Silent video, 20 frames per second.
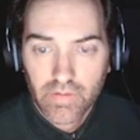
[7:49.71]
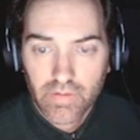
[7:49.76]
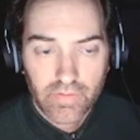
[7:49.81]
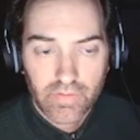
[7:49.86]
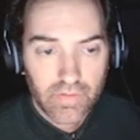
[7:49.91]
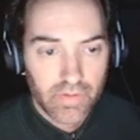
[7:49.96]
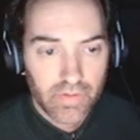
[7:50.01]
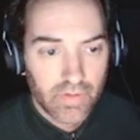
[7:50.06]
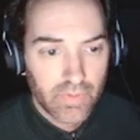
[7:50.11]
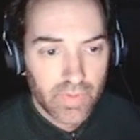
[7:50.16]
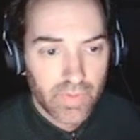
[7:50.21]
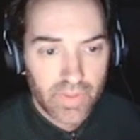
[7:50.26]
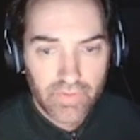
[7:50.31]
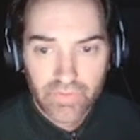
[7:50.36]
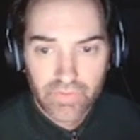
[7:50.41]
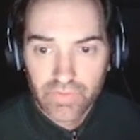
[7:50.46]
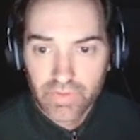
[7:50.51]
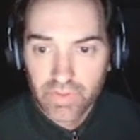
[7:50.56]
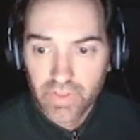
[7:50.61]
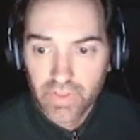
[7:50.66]
So the
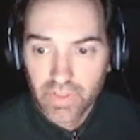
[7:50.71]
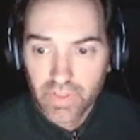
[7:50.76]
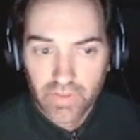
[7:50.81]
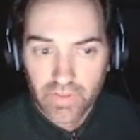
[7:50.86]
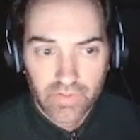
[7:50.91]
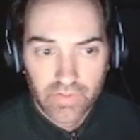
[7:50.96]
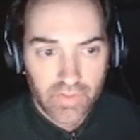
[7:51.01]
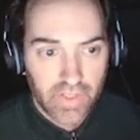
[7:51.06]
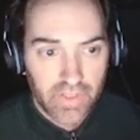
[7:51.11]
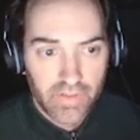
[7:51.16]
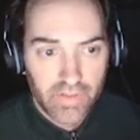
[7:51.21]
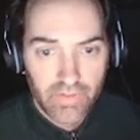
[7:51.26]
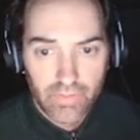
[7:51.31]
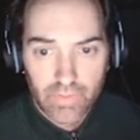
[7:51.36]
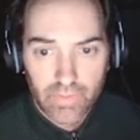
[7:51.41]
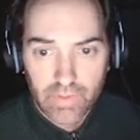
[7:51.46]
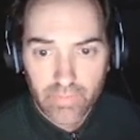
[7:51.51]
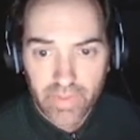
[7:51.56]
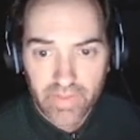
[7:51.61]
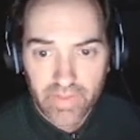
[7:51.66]
question is, I do
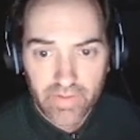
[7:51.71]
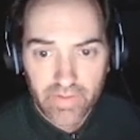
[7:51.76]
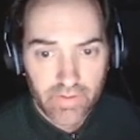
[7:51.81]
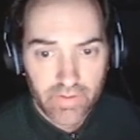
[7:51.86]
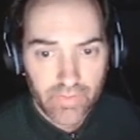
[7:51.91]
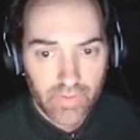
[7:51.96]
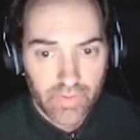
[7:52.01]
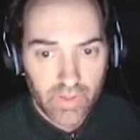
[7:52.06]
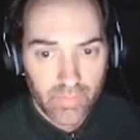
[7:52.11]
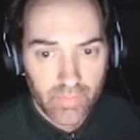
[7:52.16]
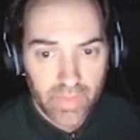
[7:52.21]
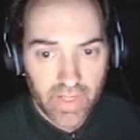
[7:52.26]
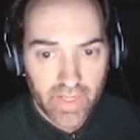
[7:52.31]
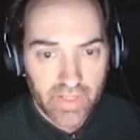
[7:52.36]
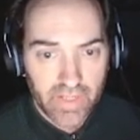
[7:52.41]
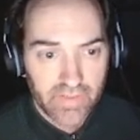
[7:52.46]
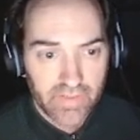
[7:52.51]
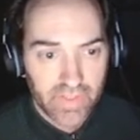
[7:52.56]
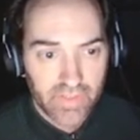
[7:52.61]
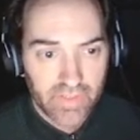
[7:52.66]
want my territory back
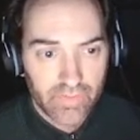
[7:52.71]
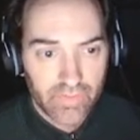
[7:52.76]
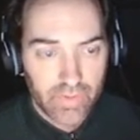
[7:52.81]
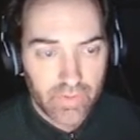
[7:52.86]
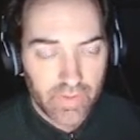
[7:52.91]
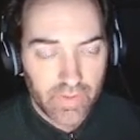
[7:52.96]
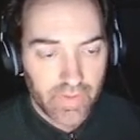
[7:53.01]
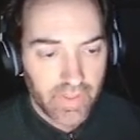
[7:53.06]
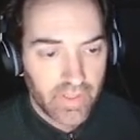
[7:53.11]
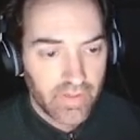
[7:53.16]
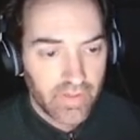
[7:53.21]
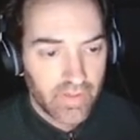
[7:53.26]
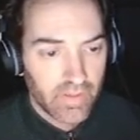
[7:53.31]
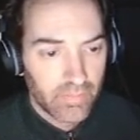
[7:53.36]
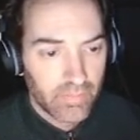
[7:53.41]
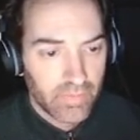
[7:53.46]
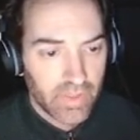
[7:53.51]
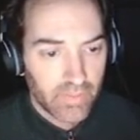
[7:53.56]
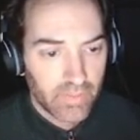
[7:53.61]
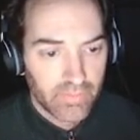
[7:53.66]
because that's where all the income
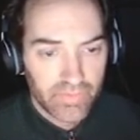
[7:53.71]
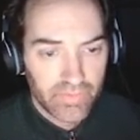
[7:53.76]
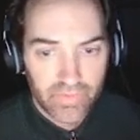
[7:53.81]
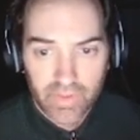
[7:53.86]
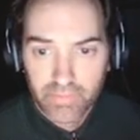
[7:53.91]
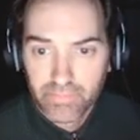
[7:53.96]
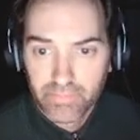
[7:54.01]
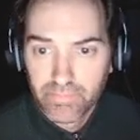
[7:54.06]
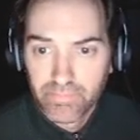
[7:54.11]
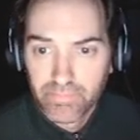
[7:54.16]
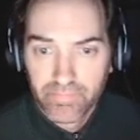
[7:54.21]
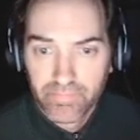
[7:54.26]
comes from.